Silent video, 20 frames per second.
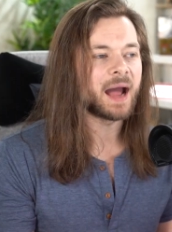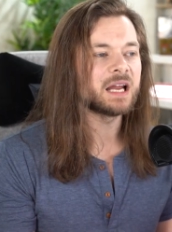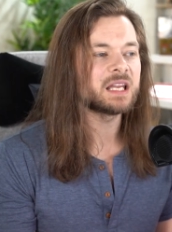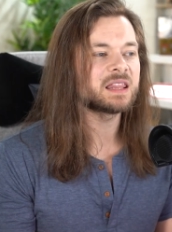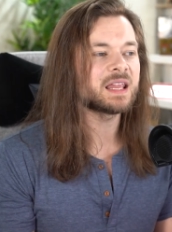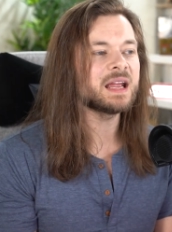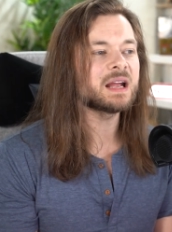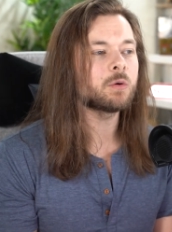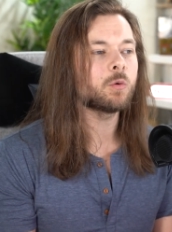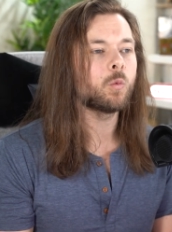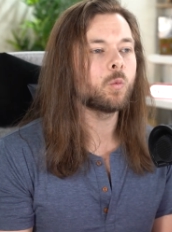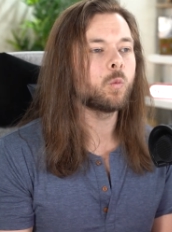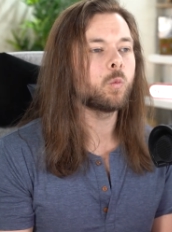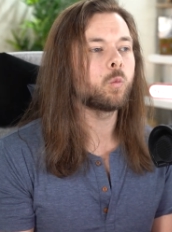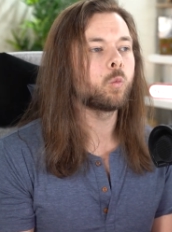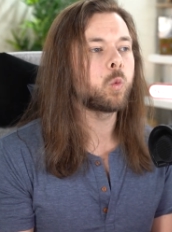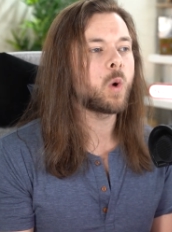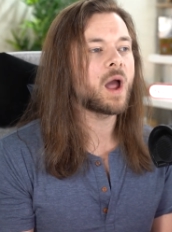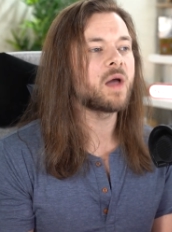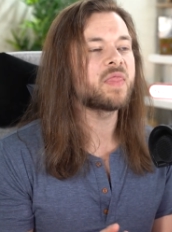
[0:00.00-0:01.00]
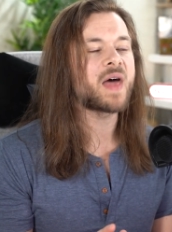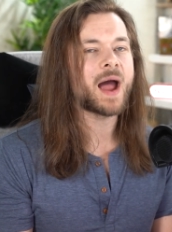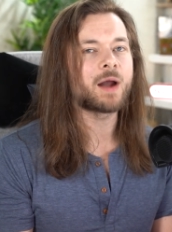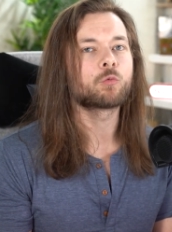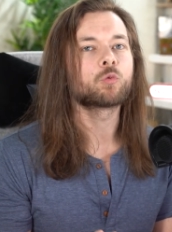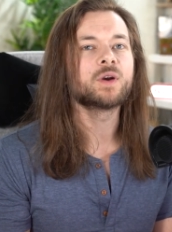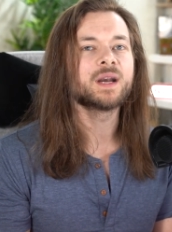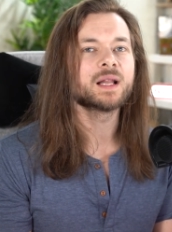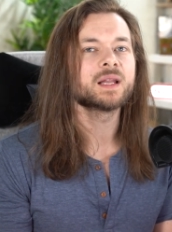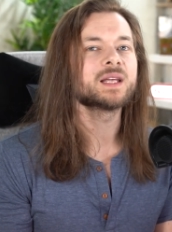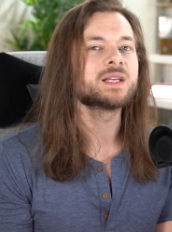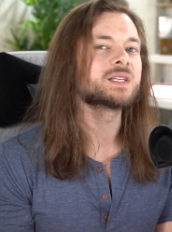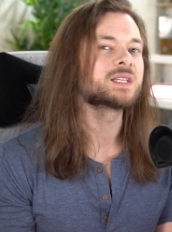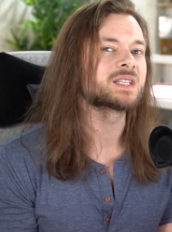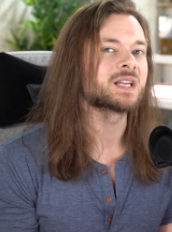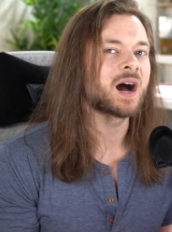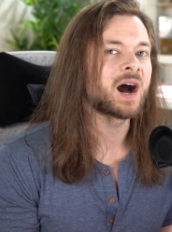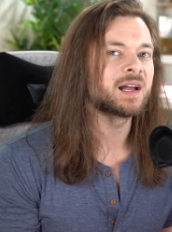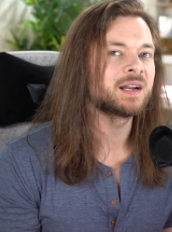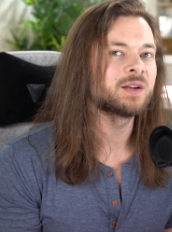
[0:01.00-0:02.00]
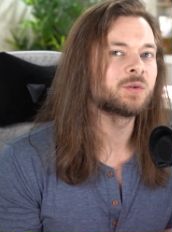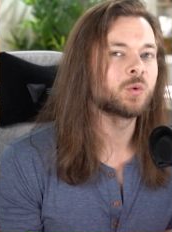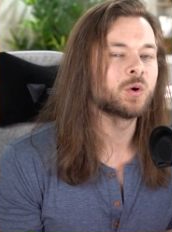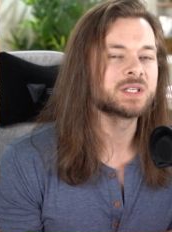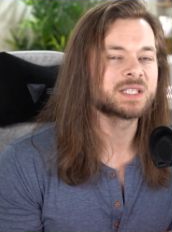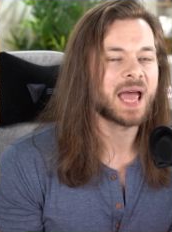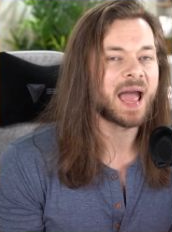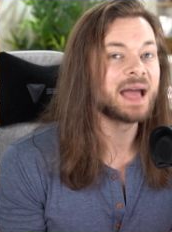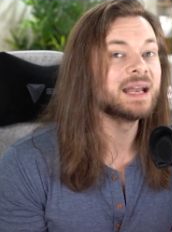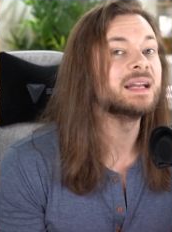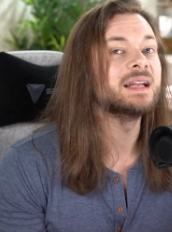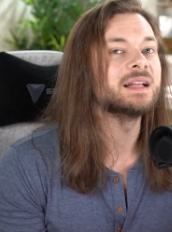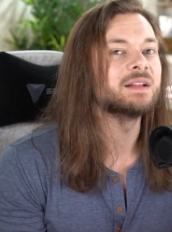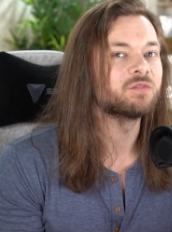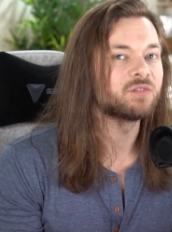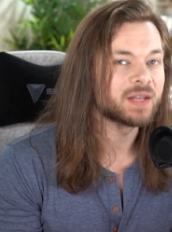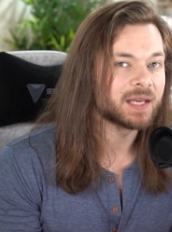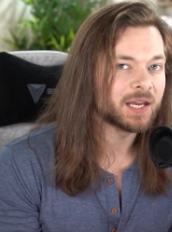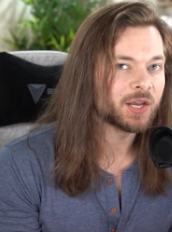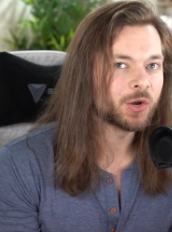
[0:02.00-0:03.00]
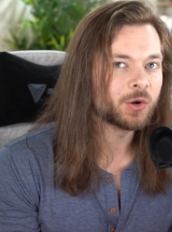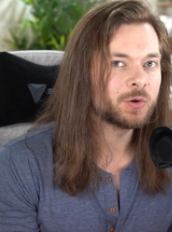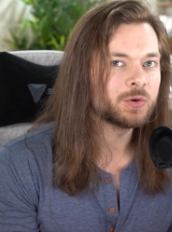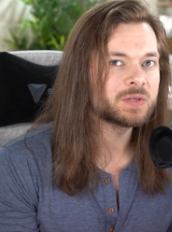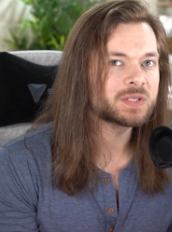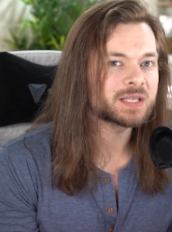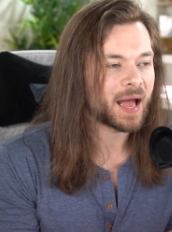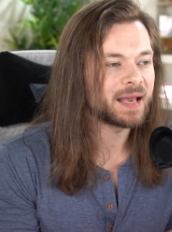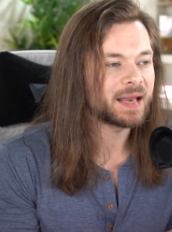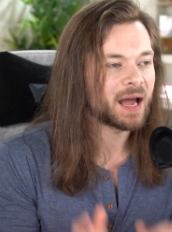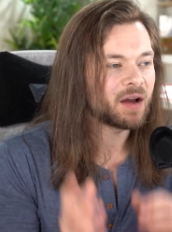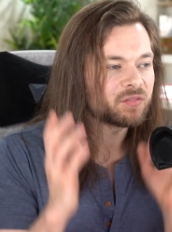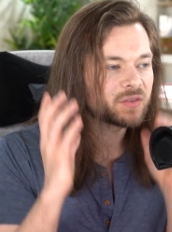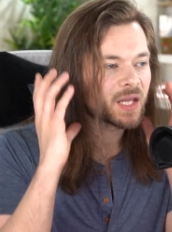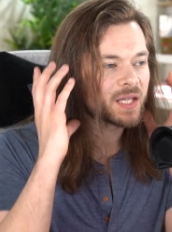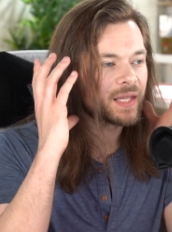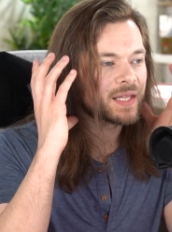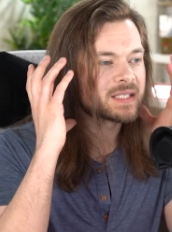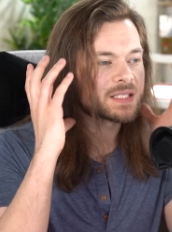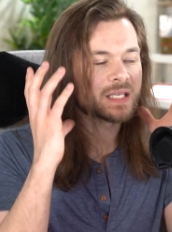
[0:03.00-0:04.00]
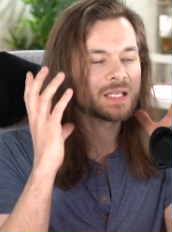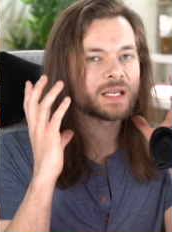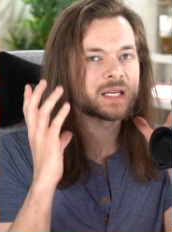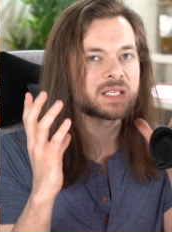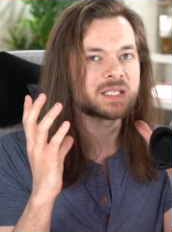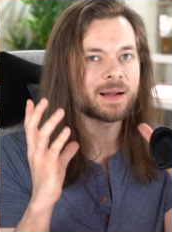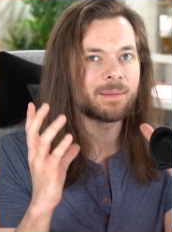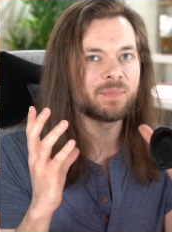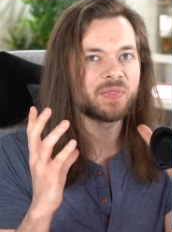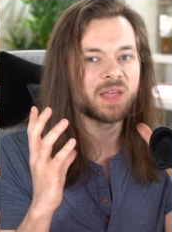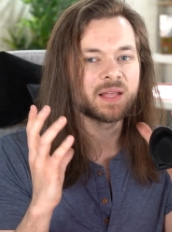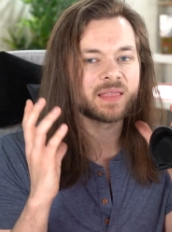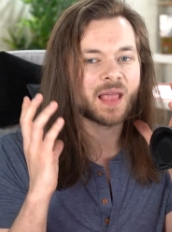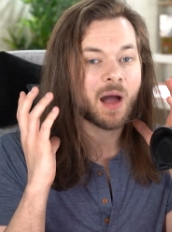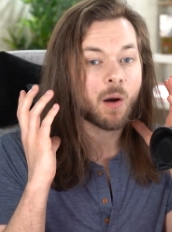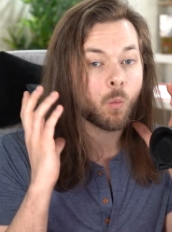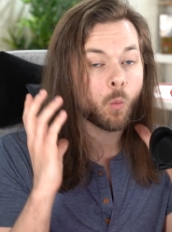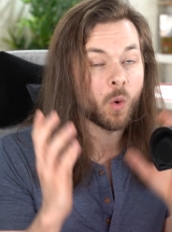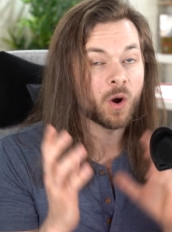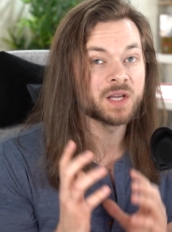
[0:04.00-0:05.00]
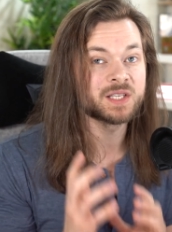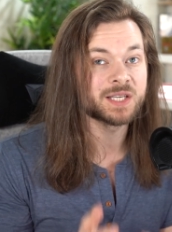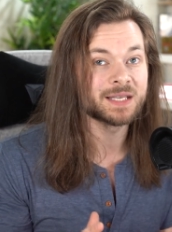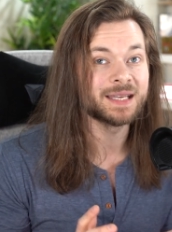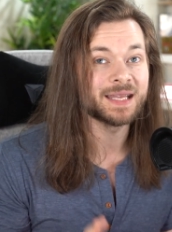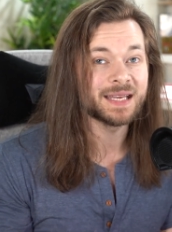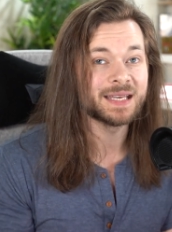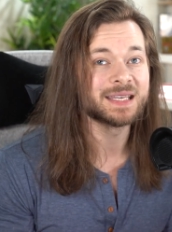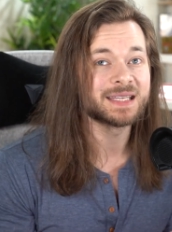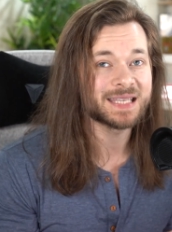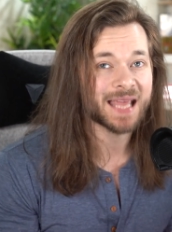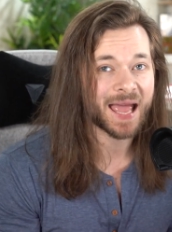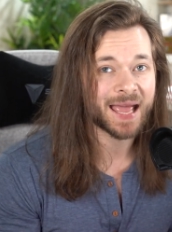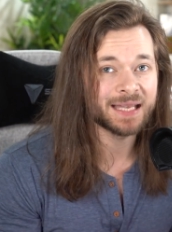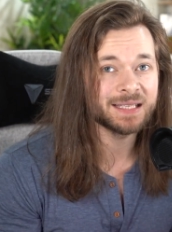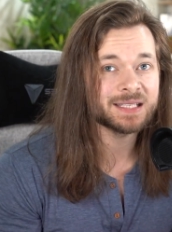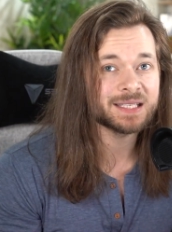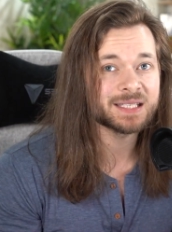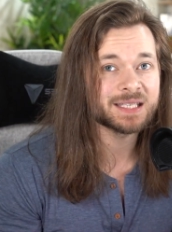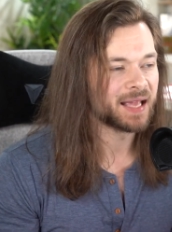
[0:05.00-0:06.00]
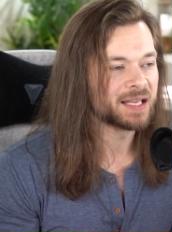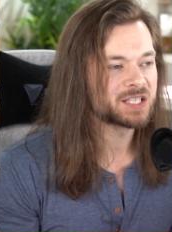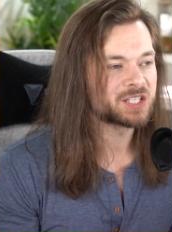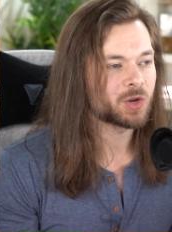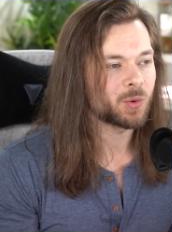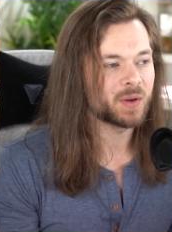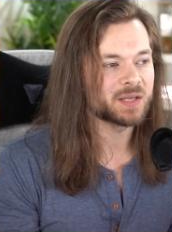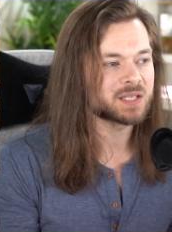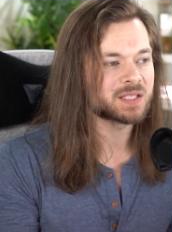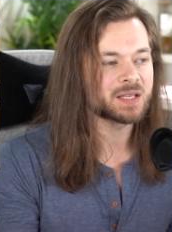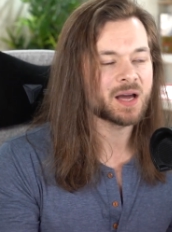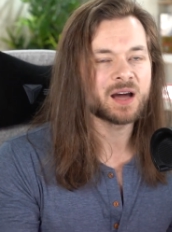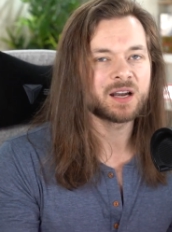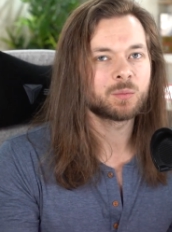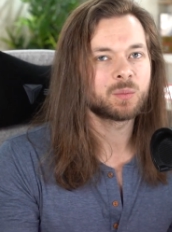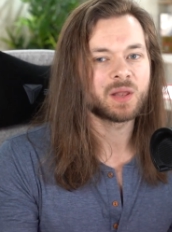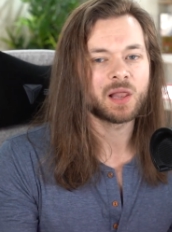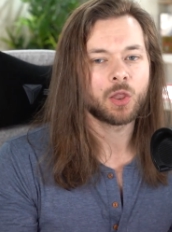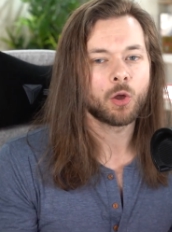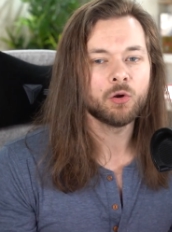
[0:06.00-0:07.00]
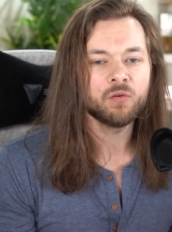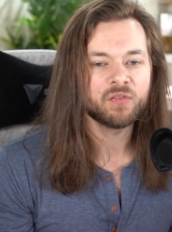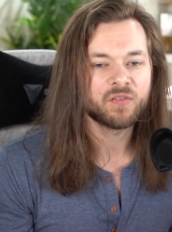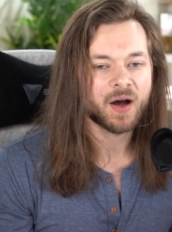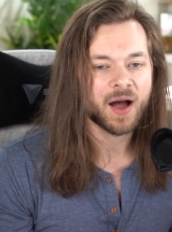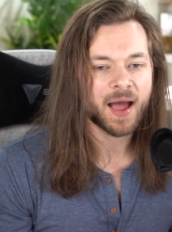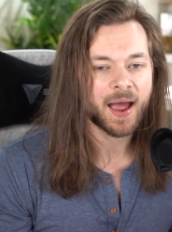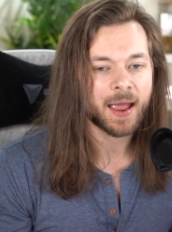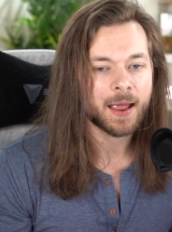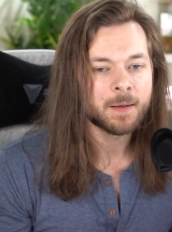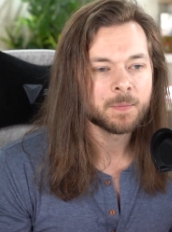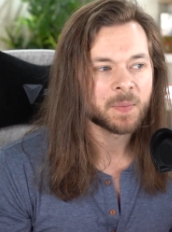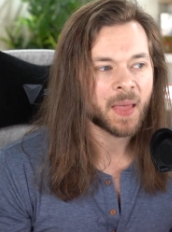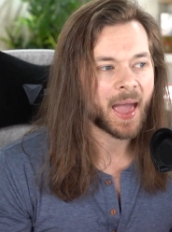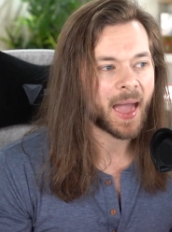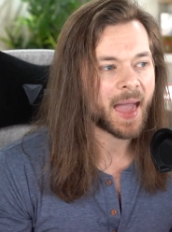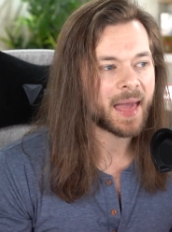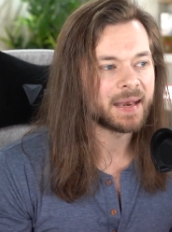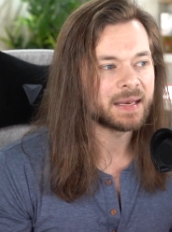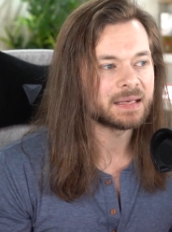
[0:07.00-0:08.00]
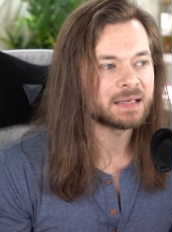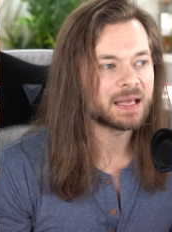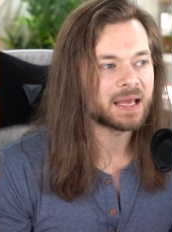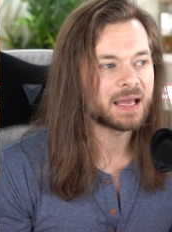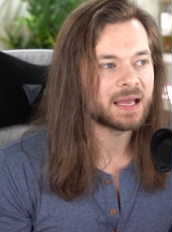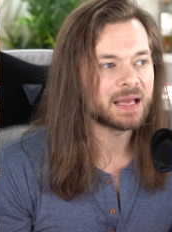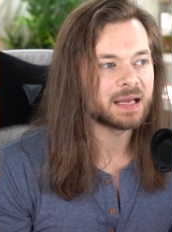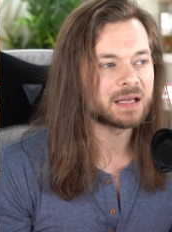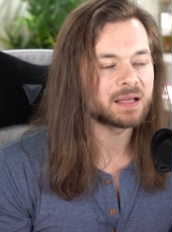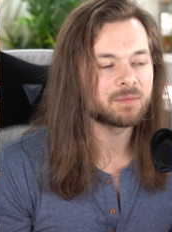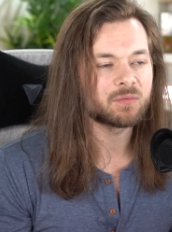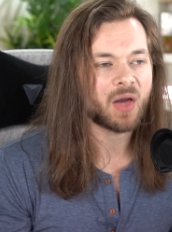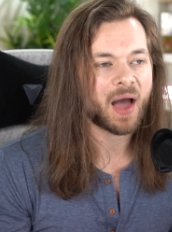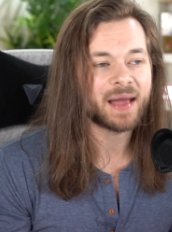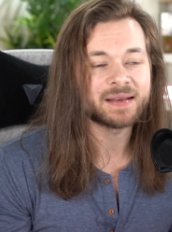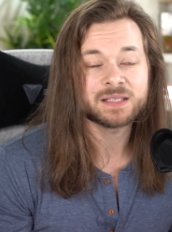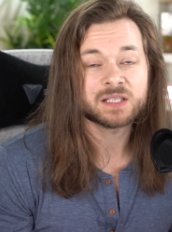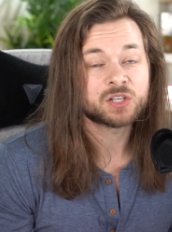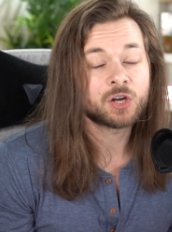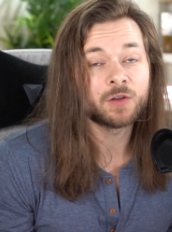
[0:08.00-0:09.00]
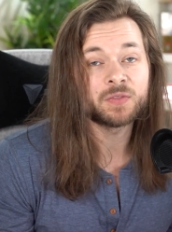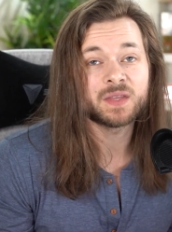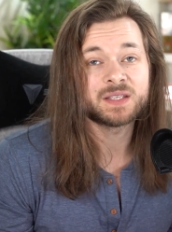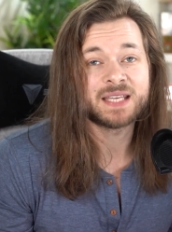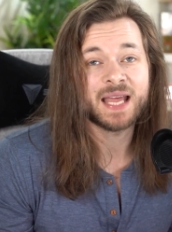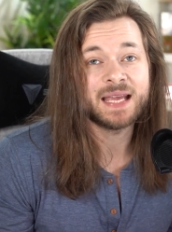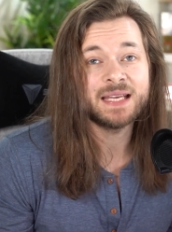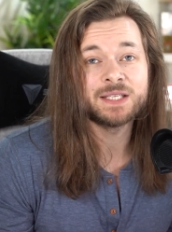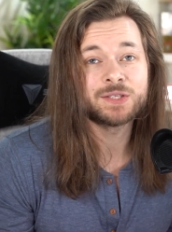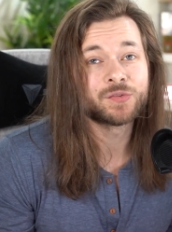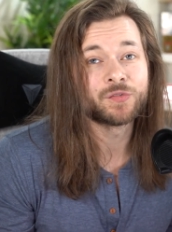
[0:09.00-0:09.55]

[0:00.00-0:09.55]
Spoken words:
I think where that really started was editing videos. I'd have to listen to something that wasn't intense, and so it started with lo-fi, and I just got the taste